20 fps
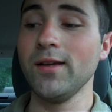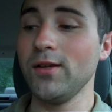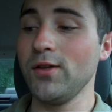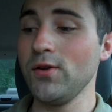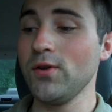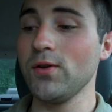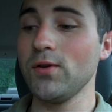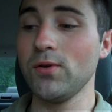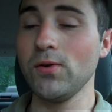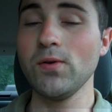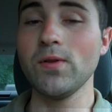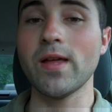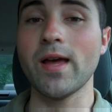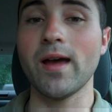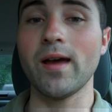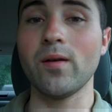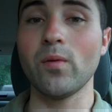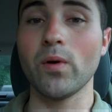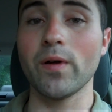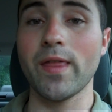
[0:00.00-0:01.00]
You can do
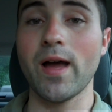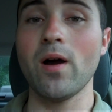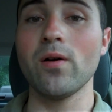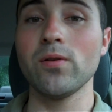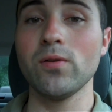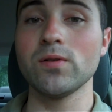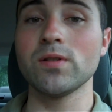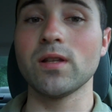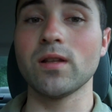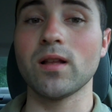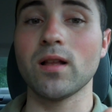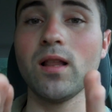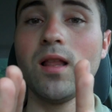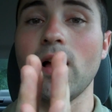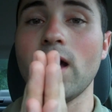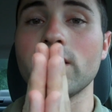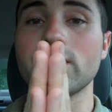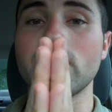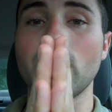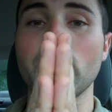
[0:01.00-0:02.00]
that without using the
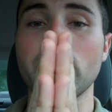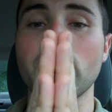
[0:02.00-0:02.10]
clutch.